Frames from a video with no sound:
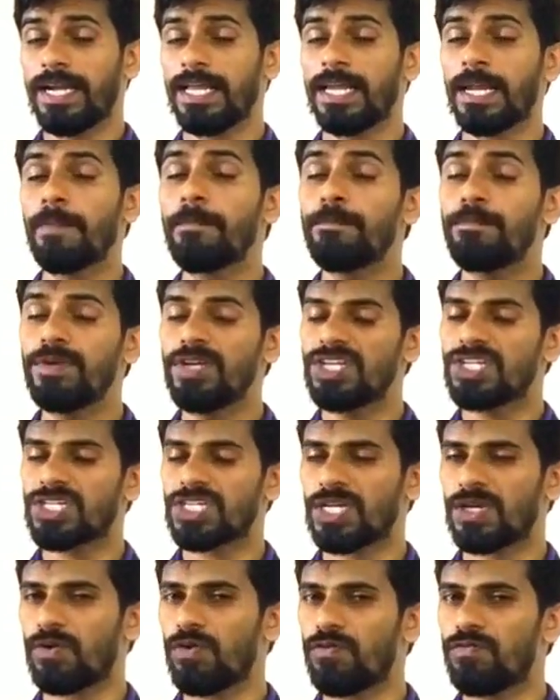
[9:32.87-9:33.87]

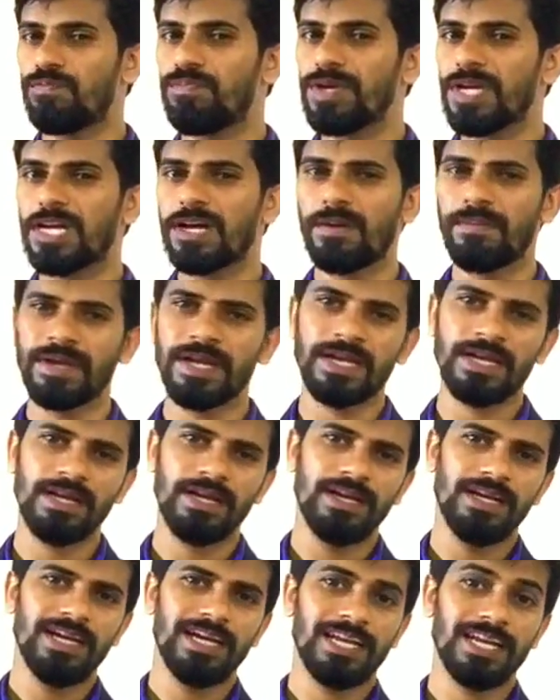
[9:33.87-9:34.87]
ambition of becoming
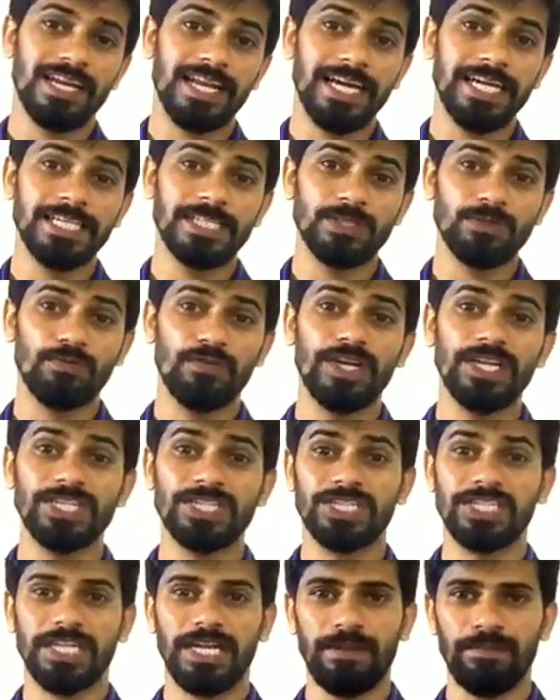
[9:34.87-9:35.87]

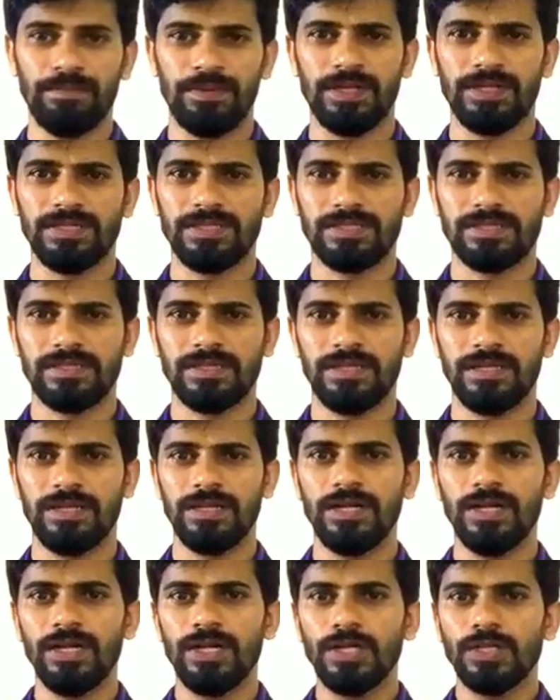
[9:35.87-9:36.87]
lightweight champions.
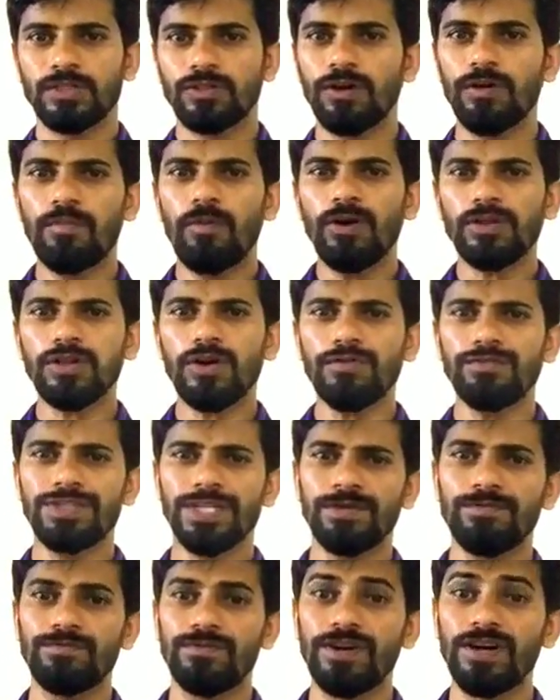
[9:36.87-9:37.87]
So both of
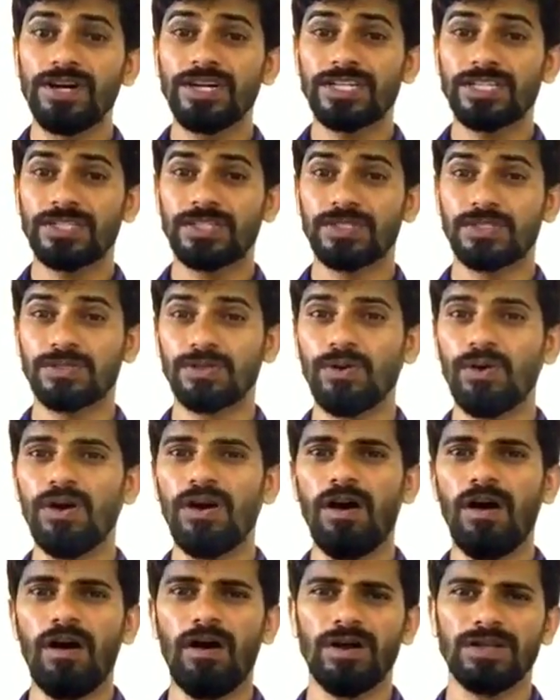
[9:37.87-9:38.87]
them worked so
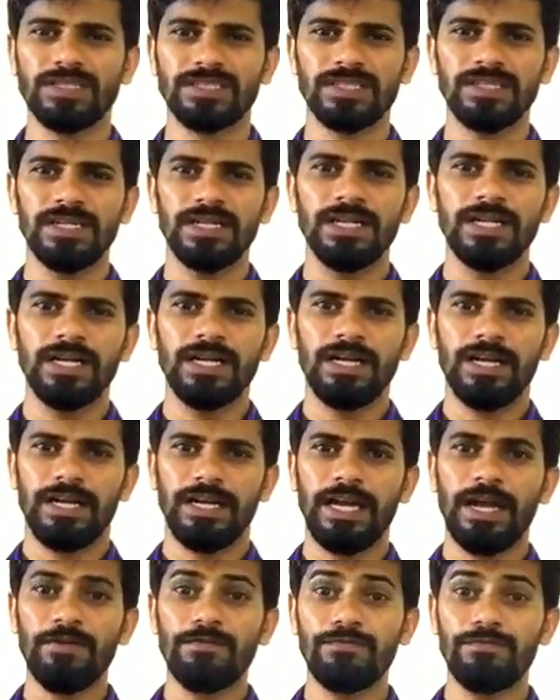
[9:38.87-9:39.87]
hard.
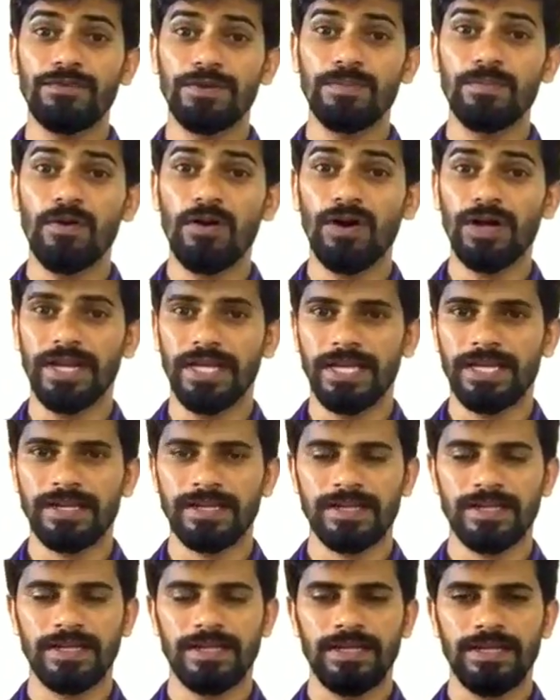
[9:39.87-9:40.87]
Every morning
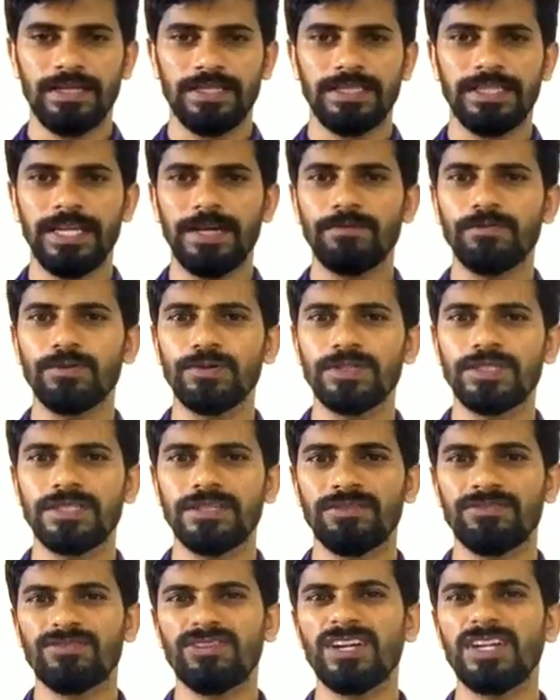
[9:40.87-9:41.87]
they
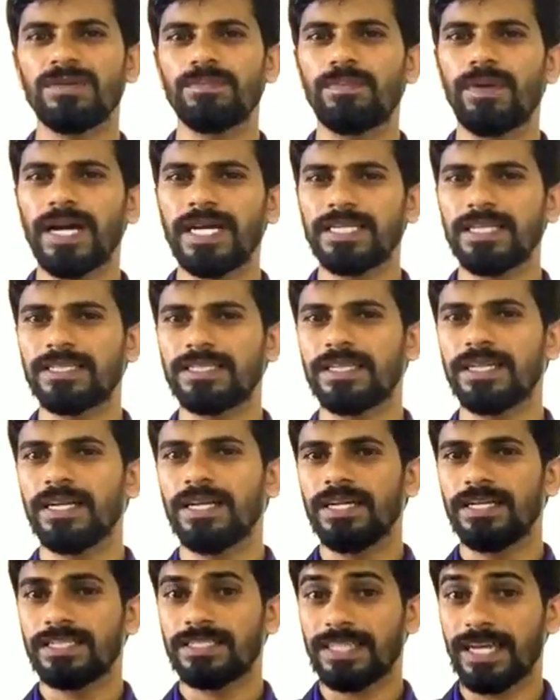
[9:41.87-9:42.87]
would run by the
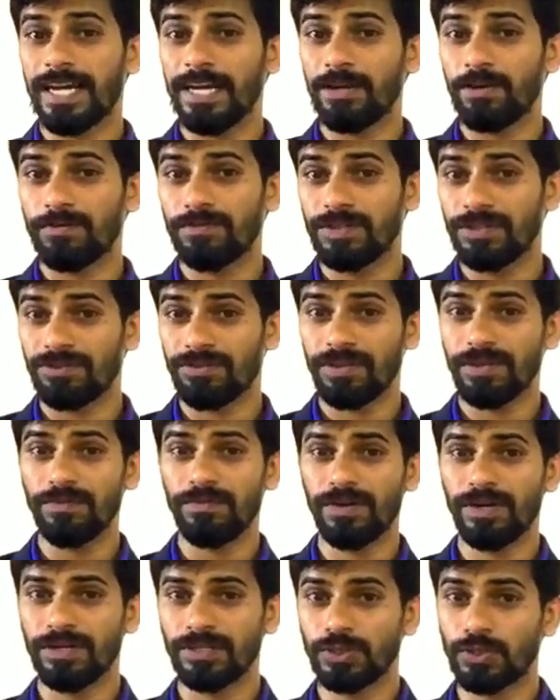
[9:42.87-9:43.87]
side of the
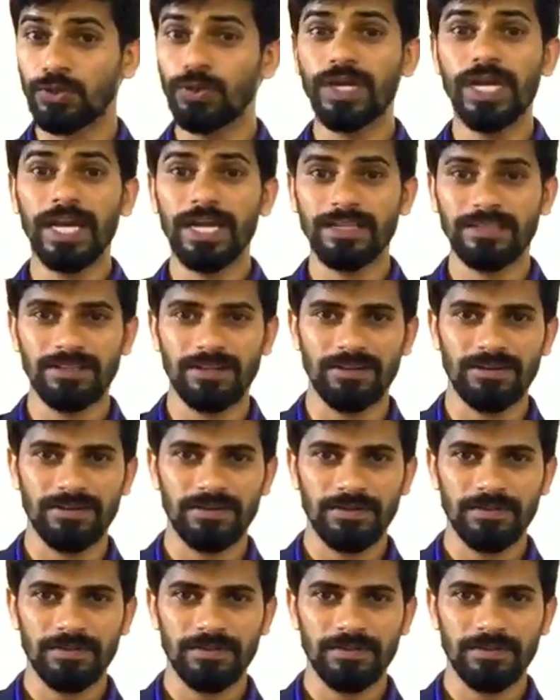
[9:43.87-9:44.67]
river together